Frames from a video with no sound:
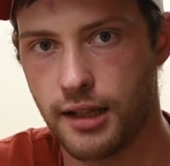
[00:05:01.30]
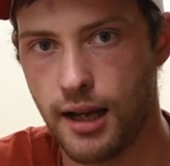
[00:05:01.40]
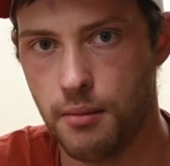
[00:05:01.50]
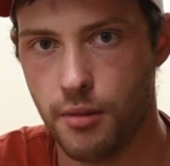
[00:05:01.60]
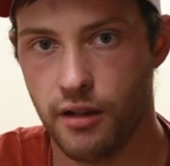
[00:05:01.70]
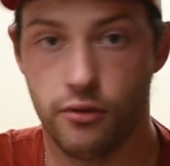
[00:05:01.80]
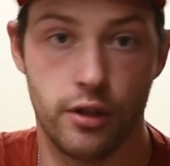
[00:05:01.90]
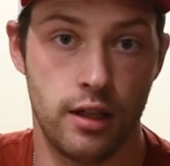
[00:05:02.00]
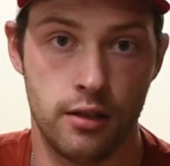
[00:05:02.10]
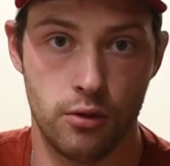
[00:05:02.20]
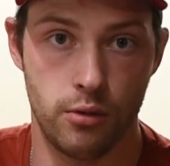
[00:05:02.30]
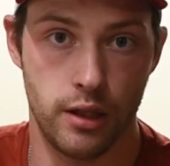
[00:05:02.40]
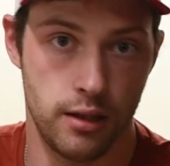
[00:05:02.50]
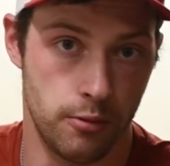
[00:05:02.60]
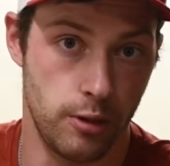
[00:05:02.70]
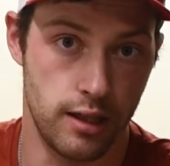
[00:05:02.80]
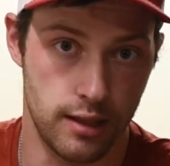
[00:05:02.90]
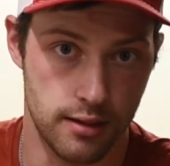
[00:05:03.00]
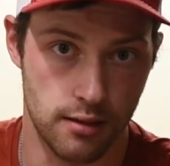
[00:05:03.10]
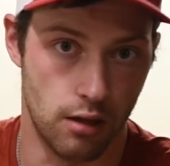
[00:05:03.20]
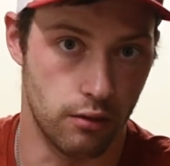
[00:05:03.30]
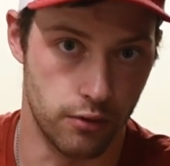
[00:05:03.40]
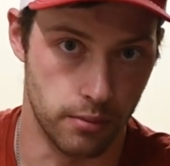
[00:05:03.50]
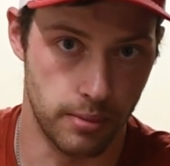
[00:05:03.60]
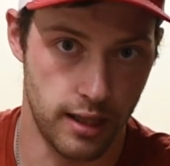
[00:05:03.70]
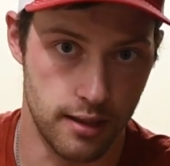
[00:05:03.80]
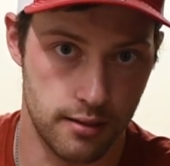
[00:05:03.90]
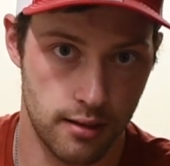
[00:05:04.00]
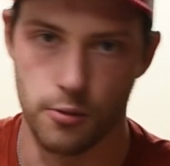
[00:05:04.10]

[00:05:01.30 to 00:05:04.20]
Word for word: time by avoiding doing wheelies all over the place,